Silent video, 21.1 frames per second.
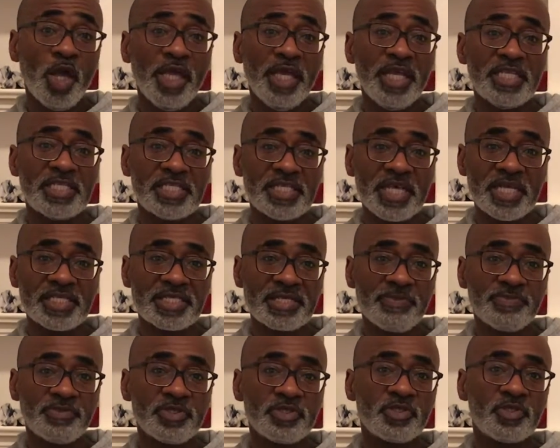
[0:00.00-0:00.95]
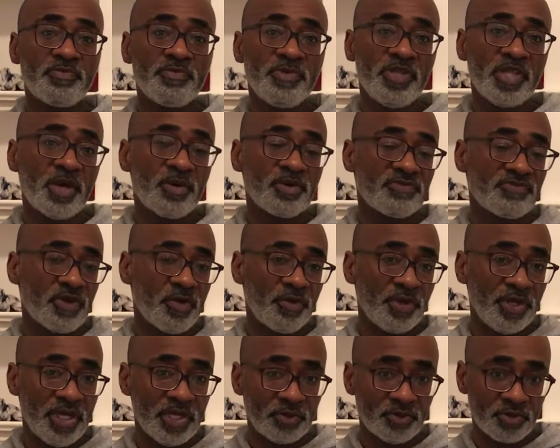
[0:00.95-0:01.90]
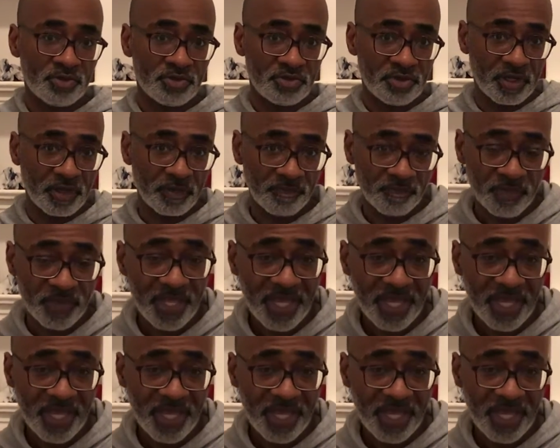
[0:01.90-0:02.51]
He said something to me that was very interesting.